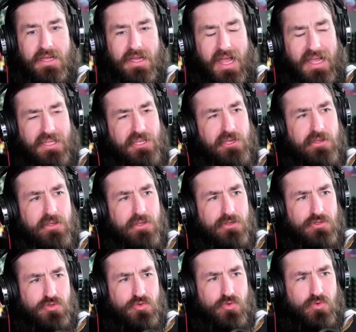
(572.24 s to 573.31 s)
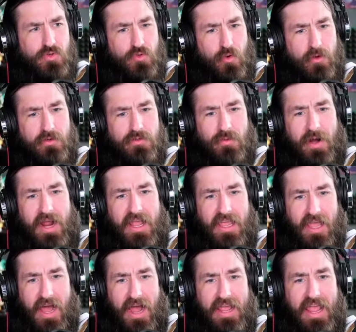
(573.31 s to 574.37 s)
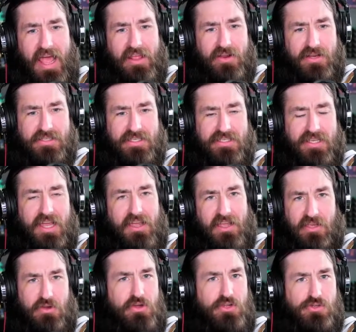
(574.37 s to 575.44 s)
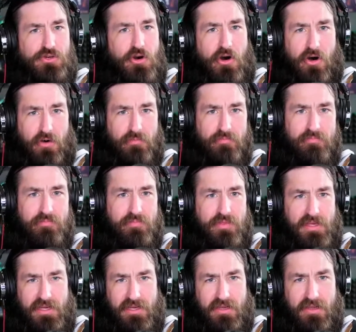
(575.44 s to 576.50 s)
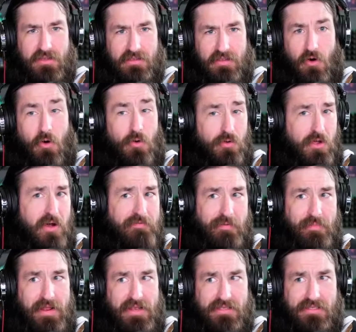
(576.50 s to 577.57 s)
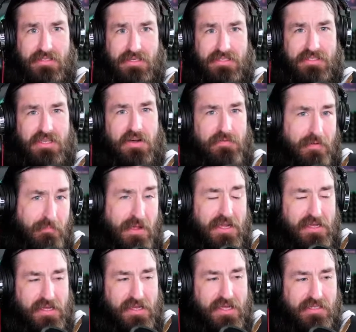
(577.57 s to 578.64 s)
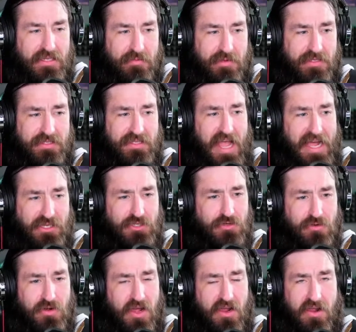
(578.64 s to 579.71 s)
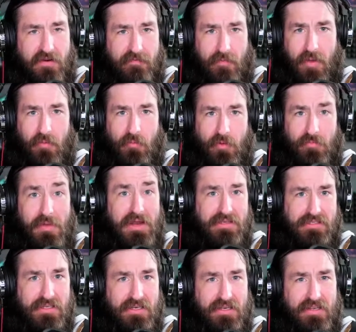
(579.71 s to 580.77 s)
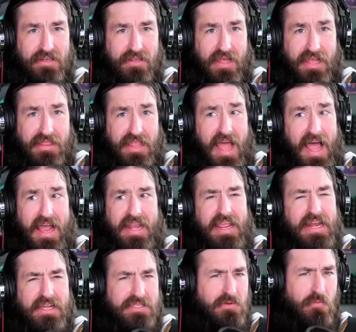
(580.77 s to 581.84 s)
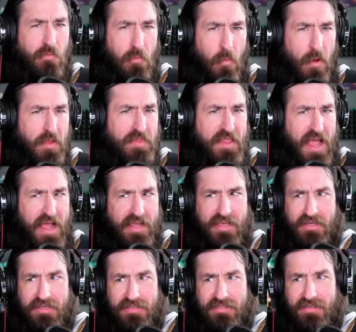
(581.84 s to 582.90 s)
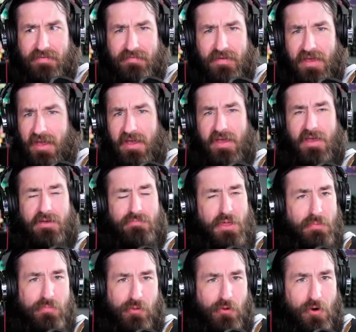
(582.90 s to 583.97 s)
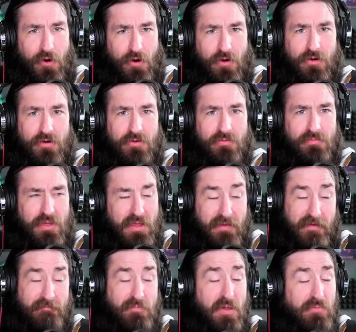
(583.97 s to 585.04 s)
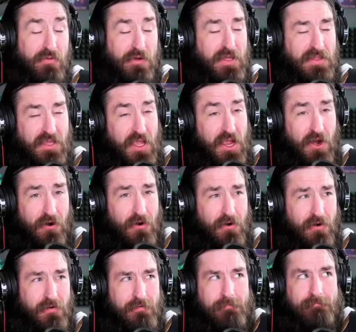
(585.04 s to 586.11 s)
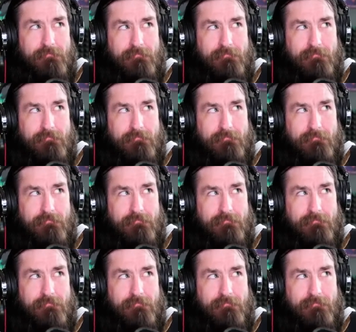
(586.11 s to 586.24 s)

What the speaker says: I controls what I gathered, because he's like, you could charm the whole government itself. I'm guessing he means national government with medicine like that, and he doesn't want that, because if people get the cure,